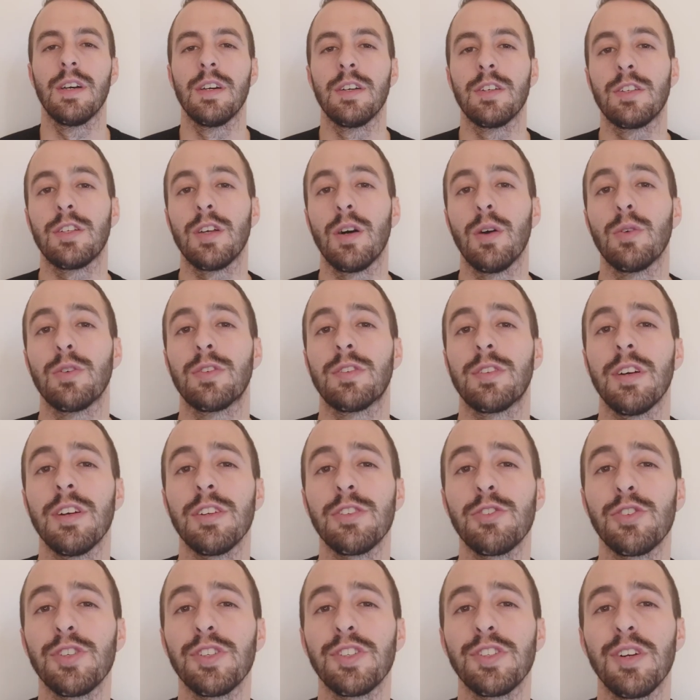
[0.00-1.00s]
So
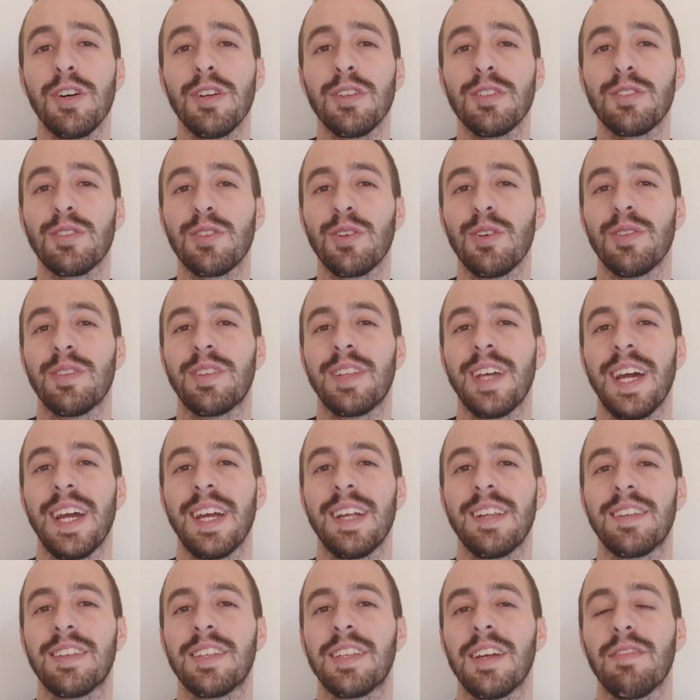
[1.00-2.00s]
search results
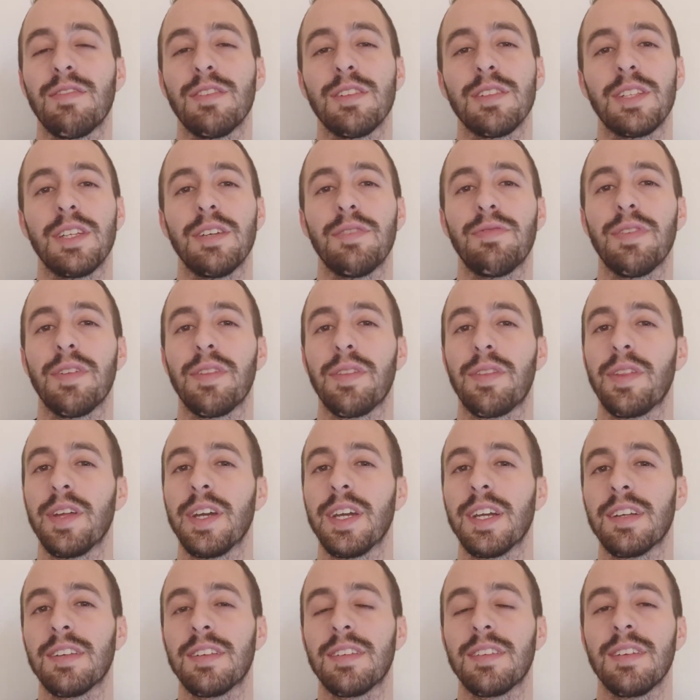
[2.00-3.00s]
contain several different
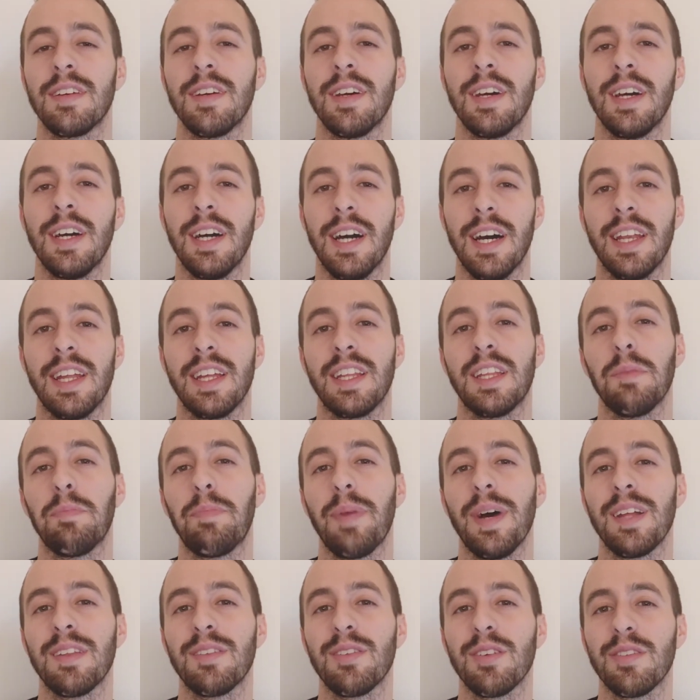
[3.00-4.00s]
things, and it
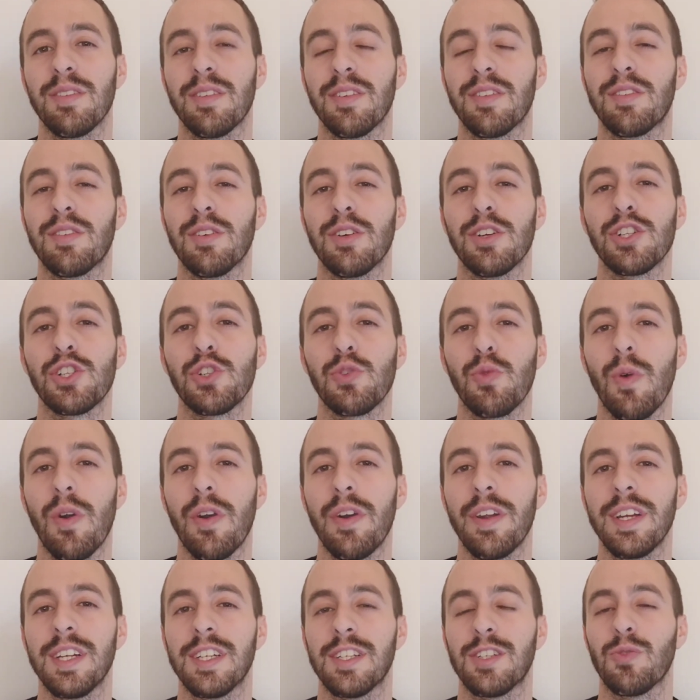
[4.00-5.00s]
depends on the search
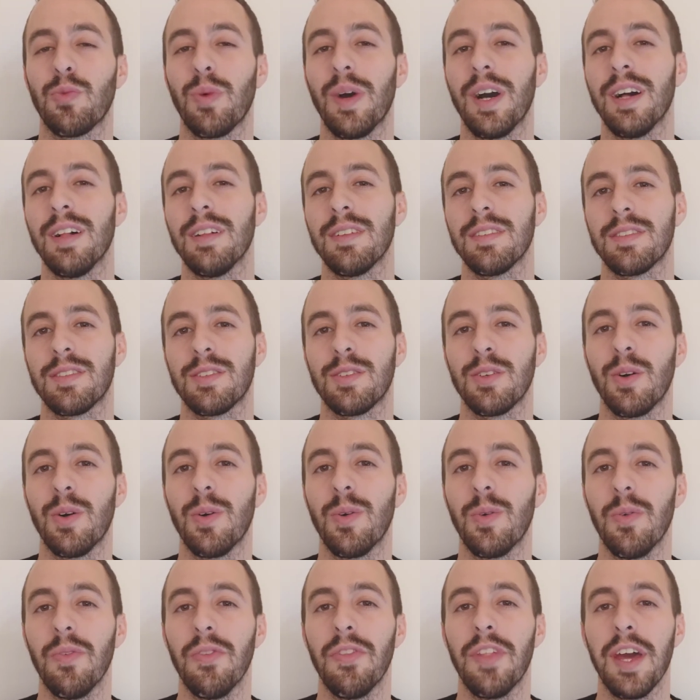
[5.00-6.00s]
query as well.
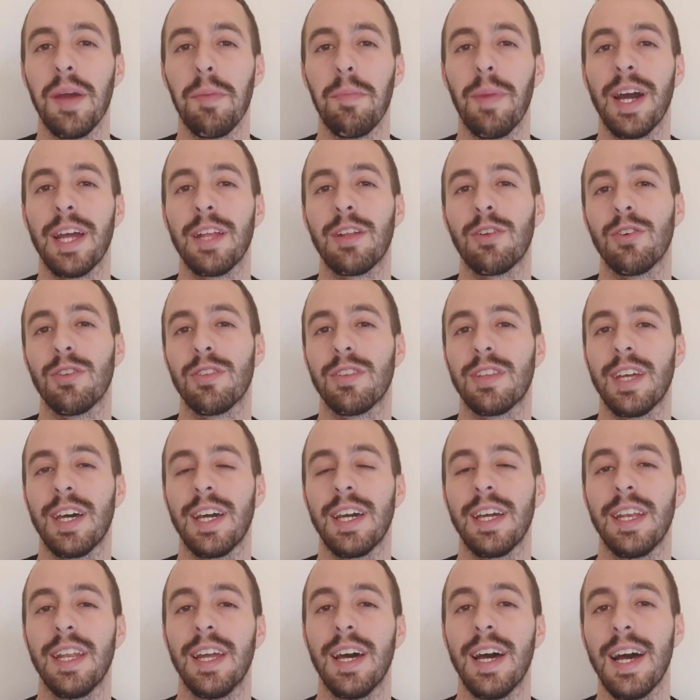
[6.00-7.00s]
So they might
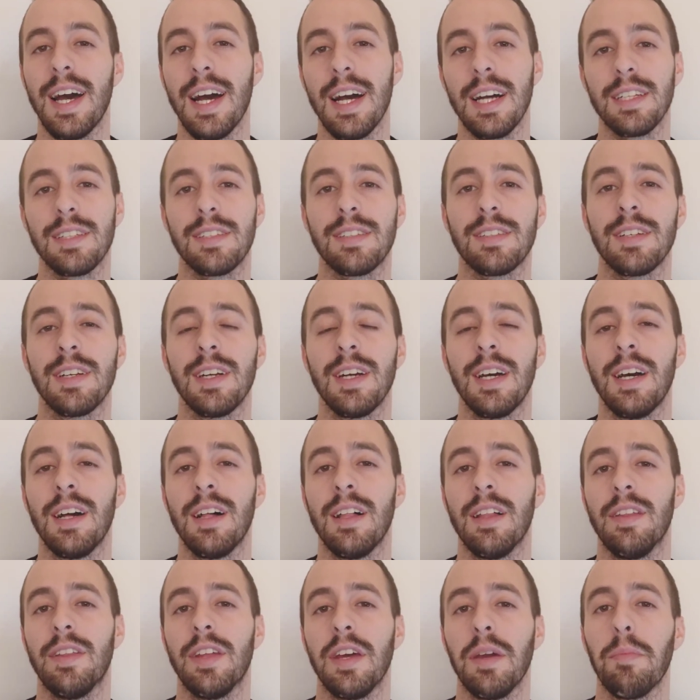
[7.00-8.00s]
contain ads,
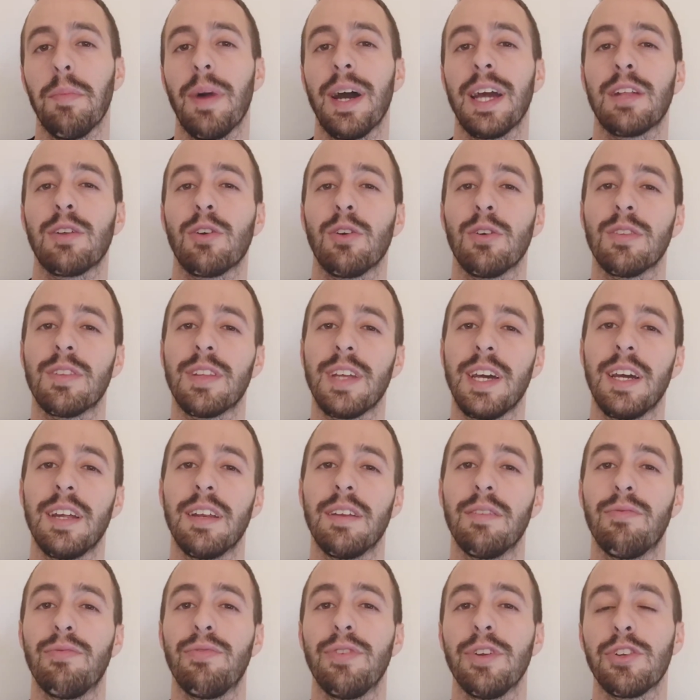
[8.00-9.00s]
they might
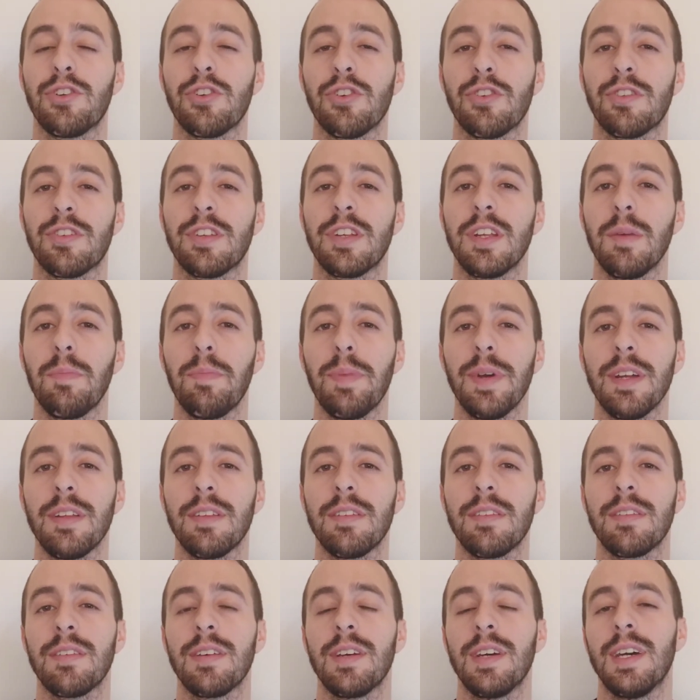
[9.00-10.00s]
contain featured
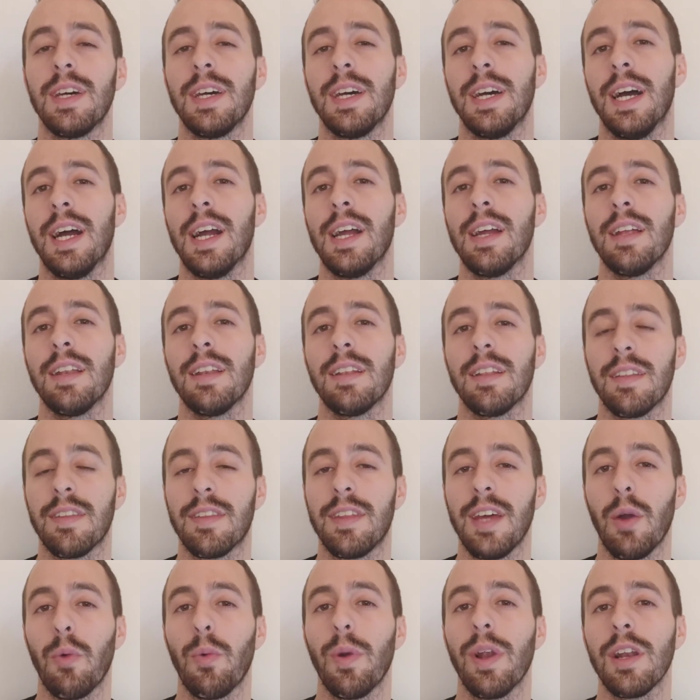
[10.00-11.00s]
snippets, and
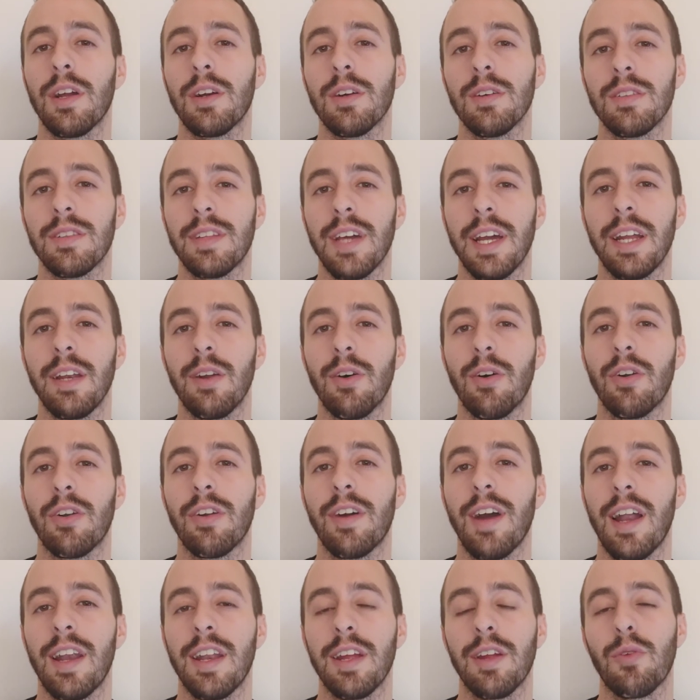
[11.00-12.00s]
they will contain
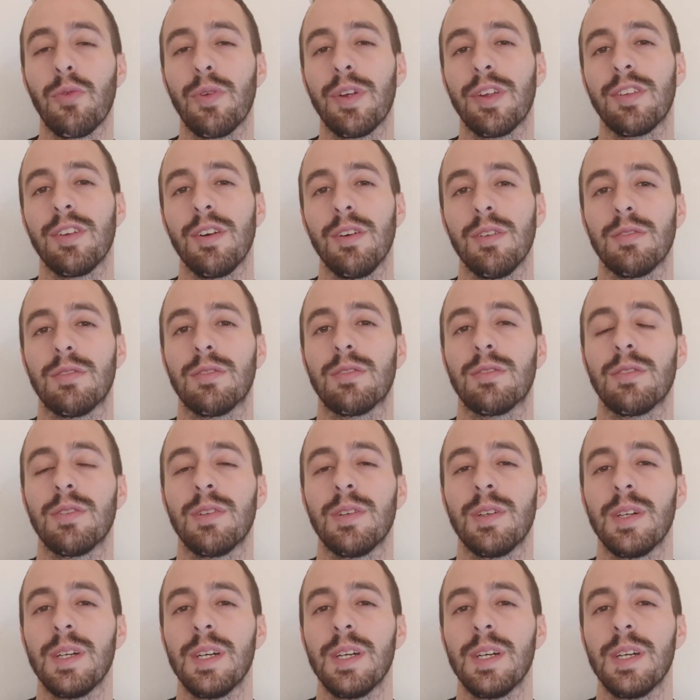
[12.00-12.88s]
organic results.